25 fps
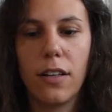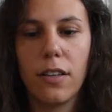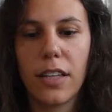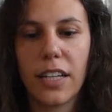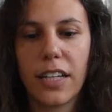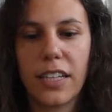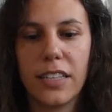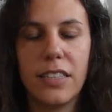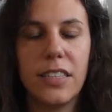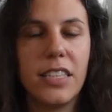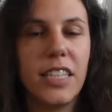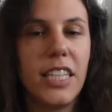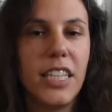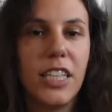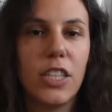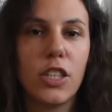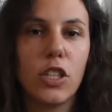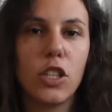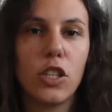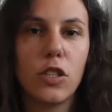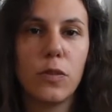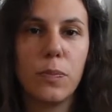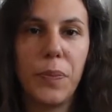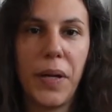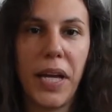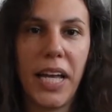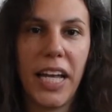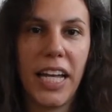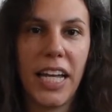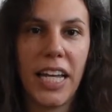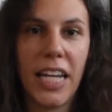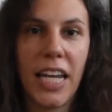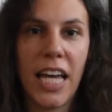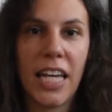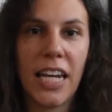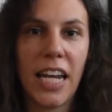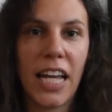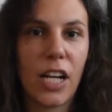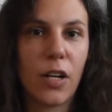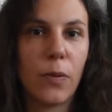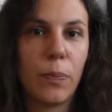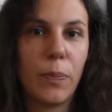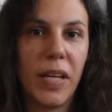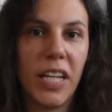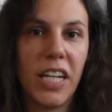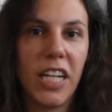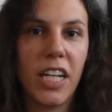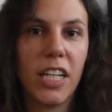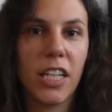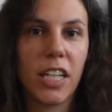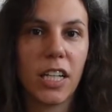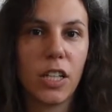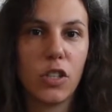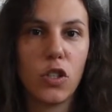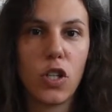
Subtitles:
like a teal paint, and I made it like a